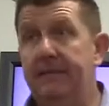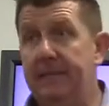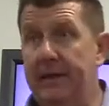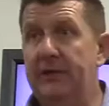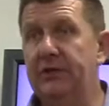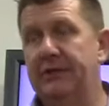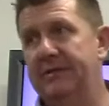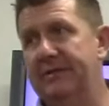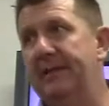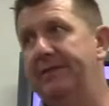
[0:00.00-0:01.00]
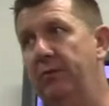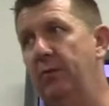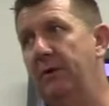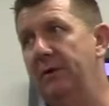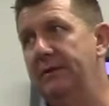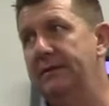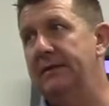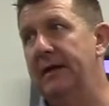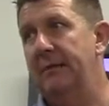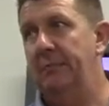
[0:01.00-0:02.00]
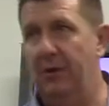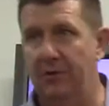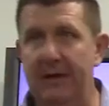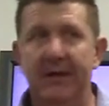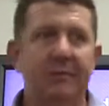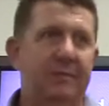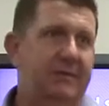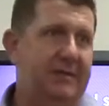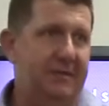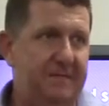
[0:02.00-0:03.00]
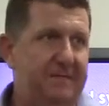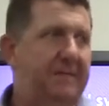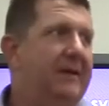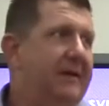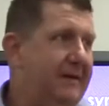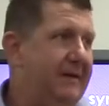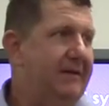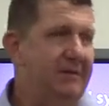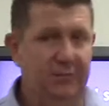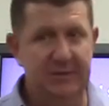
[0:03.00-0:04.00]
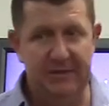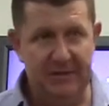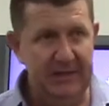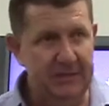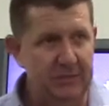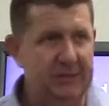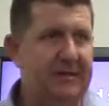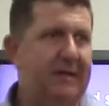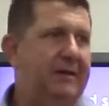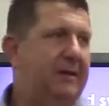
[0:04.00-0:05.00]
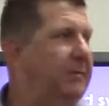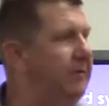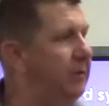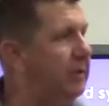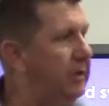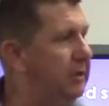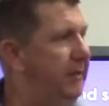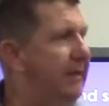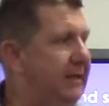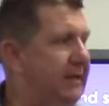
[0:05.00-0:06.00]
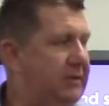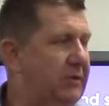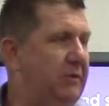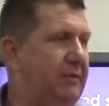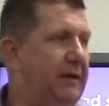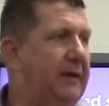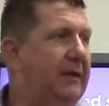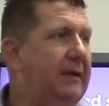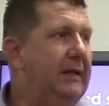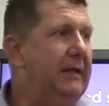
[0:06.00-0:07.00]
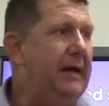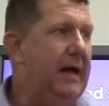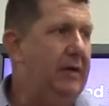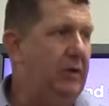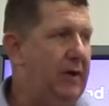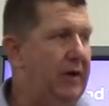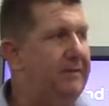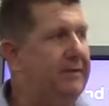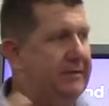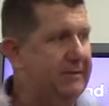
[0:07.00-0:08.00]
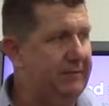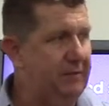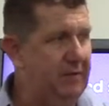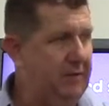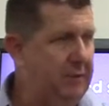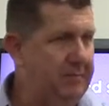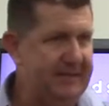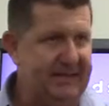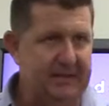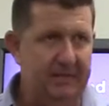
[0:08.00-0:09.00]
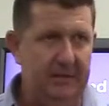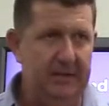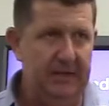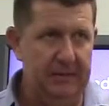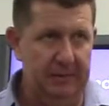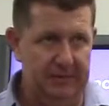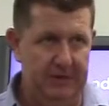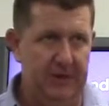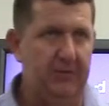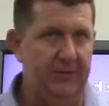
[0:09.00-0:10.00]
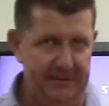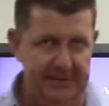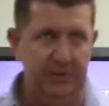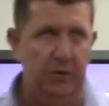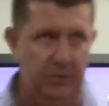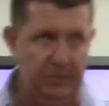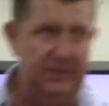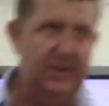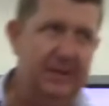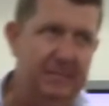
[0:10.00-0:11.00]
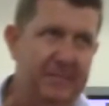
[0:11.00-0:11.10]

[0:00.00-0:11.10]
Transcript: issues safety-wise, locking up yourself, and almost like in a prison at night before you go to bed, sort of thing. And you have this obsessive thinking about security the whole time.